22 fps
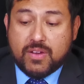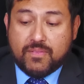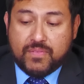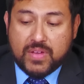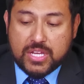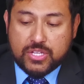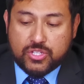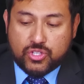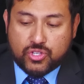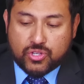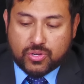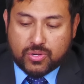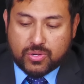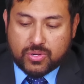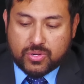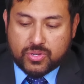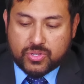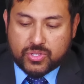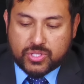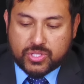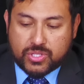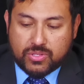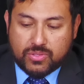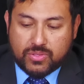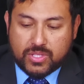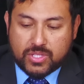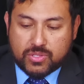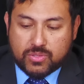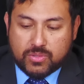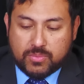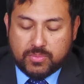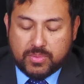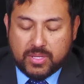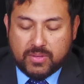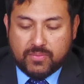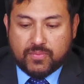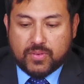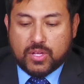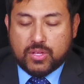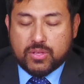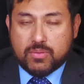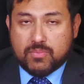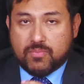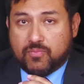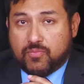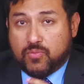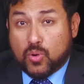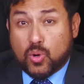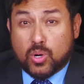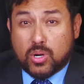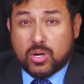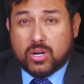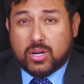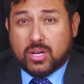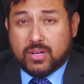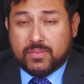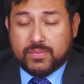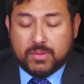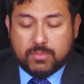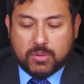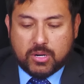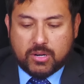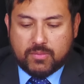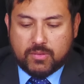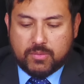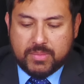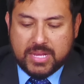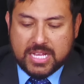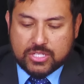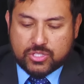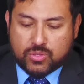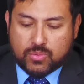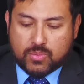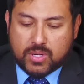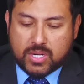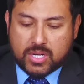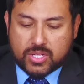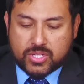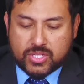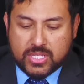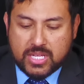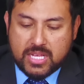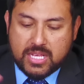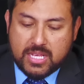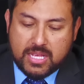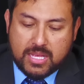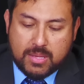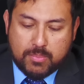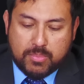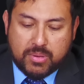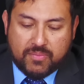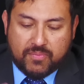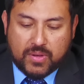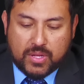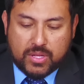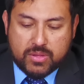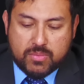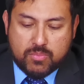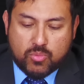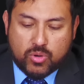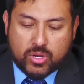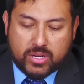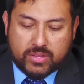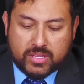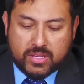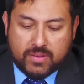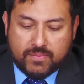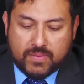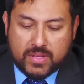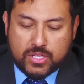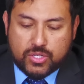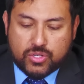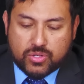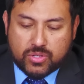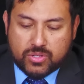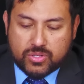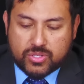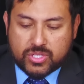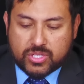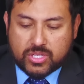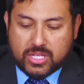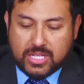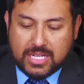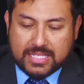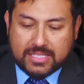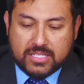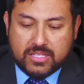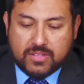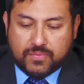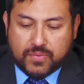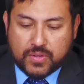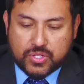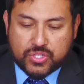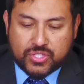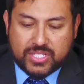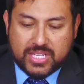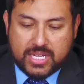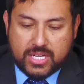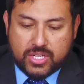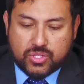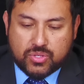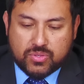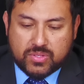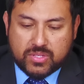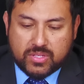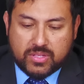Avengers. So this will be volume 4 of the Marvel Masterworks, but volume 1 of the Avengers. Collecting the first 10 issues